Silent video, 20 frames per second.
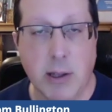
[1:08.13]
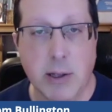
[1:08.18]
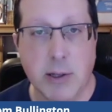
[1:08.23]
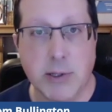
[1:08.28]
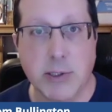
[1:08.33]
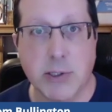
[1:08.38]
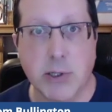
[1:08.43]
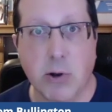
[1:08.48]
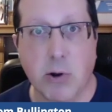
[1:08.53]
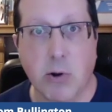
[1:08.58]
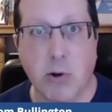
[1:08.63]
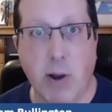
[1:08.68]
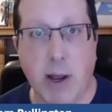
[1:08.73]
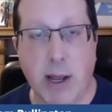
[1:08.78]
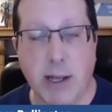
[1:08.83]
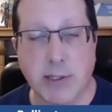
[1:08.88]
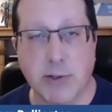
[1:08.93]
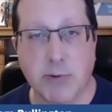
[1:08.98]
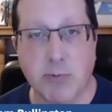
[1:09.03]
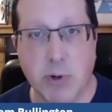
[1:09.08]
So
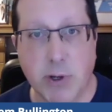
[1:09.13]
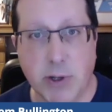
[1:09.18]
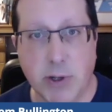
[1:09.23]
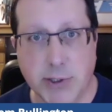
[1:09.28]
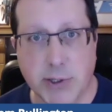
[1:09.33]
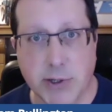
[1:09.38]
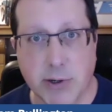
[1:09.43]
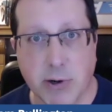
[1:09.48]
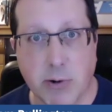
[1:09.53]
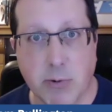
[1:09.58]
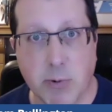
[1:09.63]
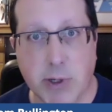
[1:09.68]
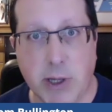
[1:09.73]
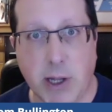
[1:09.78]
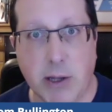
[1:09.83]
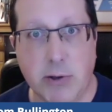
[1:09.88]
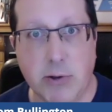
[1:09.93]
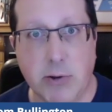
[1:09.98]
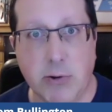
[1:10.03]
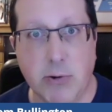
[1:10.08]
as a realtor, what
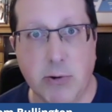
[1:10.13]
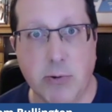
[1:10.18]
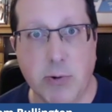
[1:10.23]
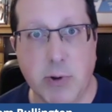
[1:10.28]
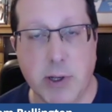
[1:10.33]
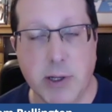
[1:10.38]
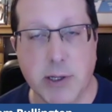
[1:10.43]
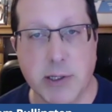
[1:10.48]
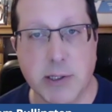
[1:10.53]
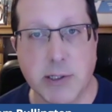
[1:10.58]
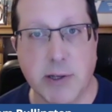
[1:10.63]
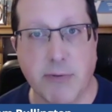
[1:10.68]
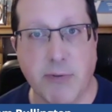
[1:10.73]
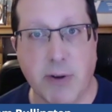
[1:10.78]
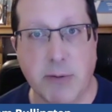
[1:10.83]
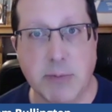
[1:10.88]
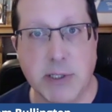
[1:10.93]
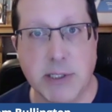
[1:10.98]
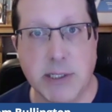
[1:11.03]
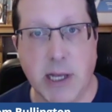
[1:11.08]
I do is if
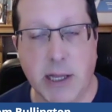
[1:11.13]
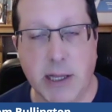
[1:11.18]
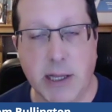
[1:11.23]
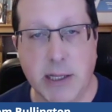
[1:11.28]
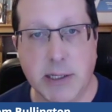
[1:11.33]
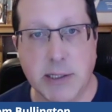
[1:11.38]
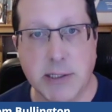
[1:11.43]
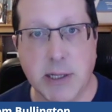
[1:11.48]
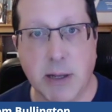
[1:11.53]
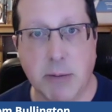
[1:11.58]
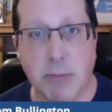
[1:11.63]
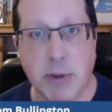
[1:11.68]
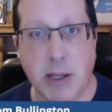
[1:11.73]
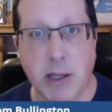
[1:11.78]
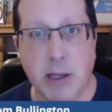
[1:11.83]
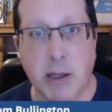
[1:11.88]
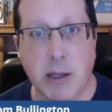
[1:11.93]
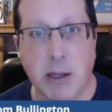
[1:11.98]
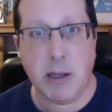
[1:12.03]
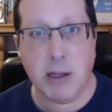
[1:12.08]
I'm selling
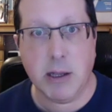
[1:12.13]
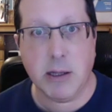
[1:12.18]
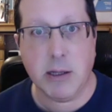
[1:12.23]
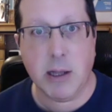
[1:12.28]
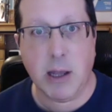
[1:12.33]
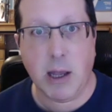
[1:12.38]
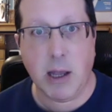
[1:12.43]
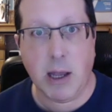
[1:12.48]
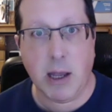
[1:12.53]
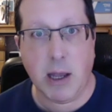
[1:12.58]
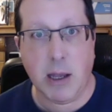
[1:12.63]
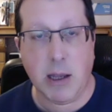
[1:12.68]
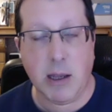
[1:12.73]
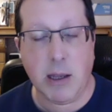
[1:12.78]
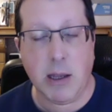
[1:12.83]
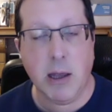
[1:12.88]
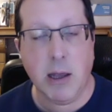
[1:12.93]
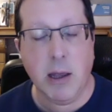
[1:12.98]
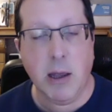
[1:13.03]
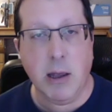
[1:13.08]
something in
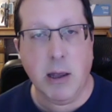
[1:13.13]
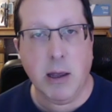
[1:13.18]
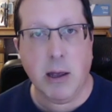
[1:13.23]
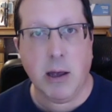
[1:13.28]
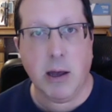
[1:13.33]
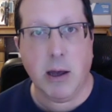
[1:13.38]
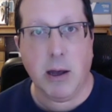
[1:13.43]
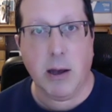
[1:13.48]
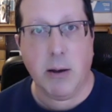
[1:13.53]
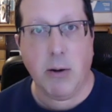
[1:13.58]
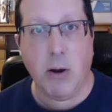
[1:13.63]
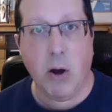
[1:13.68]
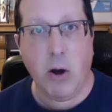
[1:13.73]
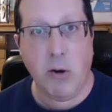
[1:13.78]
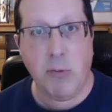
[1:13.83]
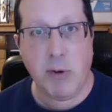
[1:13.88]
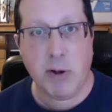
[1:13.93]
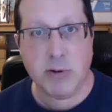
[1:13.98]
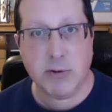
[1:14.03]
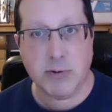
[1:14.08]
a
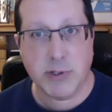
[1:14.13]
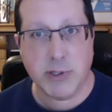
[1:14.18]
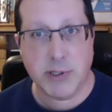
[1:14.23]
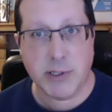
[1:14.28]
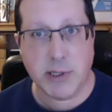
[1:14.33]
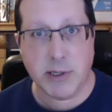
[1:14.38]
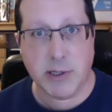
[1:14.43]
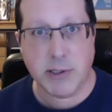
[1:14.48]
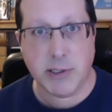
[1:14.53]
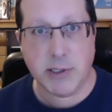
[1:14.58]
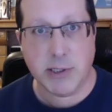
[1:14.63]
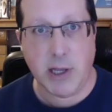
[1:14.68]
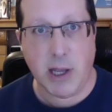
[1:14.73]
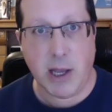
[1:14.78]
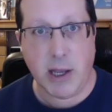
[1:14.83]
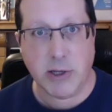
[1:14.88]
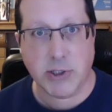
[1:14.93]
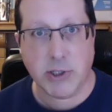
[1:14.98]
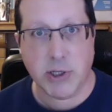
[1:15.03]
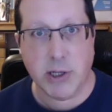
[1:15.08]
homeowners
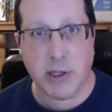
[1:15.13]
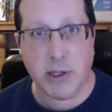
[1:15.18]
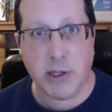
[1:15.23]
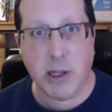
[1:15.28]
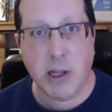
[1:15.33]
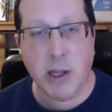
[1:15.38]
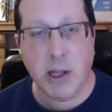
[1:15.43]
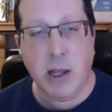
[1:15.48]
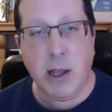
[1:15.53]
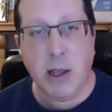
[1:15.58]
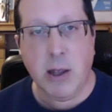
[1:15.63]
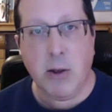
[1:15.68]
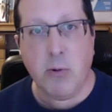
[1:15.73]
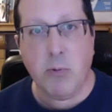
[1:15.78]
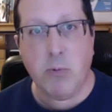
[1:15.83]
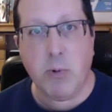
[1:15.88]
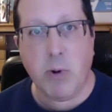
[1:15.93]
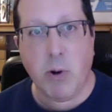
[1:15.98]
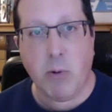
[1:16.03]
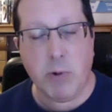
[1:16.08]
association,
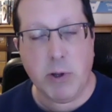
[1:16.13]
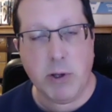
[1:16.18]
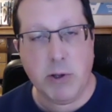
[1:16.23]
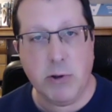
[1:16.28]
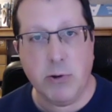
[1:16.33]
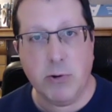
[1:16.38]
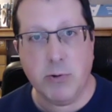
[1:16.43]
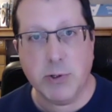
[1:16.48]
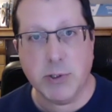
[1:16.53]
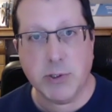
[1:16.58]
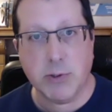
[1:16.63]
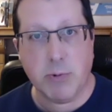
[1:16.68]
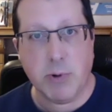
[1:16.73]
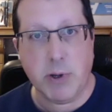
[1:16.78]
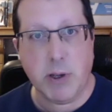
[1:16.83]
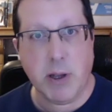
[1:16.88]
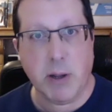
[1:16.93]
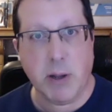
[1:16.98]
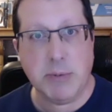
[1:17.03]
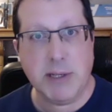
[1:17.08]
what we do is
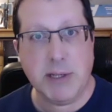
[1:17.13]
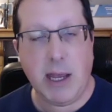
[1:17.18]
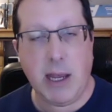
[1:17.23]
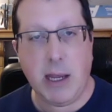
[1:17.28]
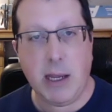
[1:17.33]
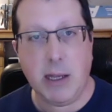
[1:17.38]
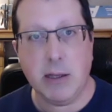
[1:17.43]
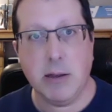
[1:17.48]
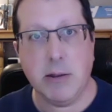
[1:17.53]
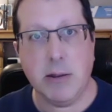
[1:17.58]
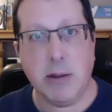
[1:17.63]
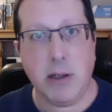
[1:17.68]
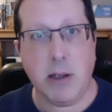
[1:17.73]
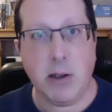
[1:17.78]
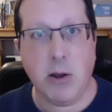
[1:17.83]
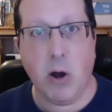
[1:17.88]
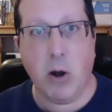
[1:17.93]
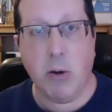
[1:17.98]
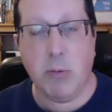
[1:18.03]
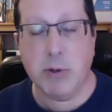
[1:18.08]
we obtain the
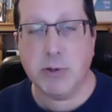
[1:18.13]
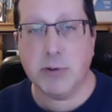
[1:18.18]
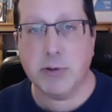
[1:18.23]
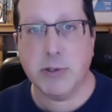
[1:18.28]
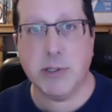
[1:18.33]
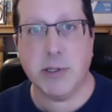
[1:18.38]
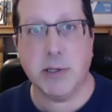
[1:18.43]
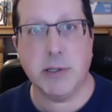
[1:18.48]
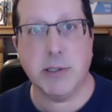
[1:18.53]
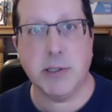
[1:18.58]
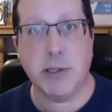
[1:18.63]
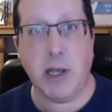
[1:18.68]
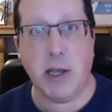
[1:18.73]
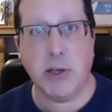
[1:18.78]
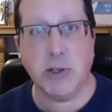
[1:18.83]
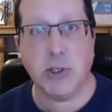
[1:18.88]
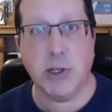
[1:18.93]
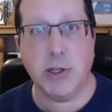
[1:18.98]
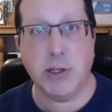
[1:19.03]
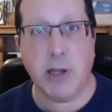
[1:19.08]
homeowners
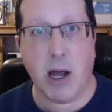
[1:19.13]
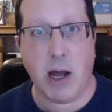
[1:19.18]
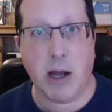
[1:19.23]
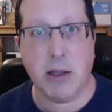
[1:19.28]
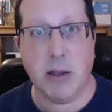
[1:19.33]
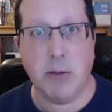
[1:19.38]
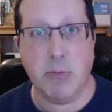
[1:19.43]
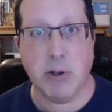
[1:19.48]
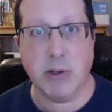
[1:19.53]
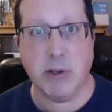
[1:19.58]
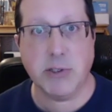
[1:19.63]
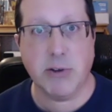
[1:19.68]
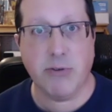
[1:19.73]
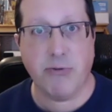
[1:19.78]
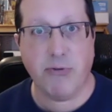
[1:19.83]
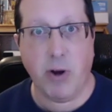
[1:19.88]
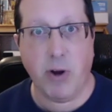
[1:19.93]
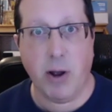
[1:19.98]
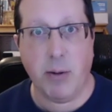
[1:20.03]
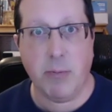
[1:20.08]
association documents
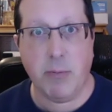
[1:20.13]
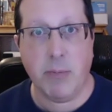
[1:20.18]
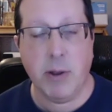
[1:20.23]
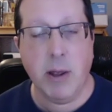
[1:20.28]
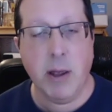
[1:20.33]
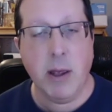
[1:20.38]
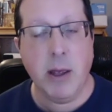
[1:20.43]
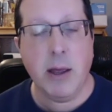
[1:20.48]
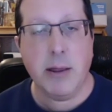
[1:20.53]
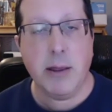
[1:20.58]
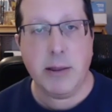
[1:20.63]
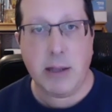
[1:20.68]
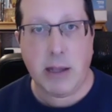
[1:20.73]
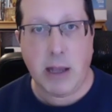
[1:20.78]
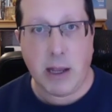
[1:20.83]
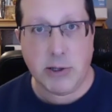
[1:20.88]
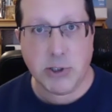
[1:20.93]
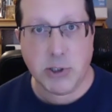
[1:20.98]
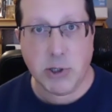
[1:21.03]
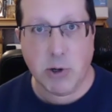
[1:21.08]
from
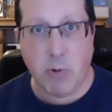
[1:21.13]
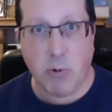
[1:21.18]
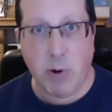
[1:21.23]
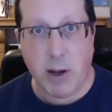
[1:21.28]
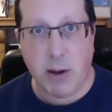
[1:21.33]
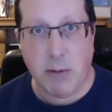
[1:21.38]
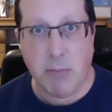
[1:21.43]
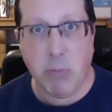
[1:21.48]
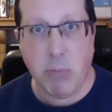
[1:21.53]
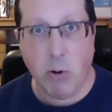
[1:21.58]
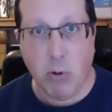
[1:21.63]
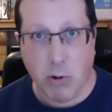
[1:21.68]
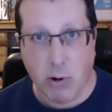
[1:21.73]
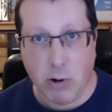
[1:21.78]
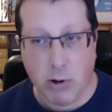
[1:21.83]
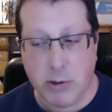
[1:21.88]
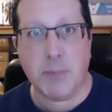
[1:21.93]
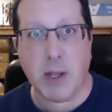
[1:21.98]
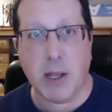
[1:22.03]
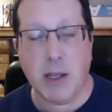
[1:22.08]
the HOA
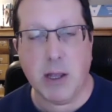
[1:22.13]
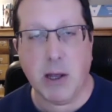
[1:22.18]
board.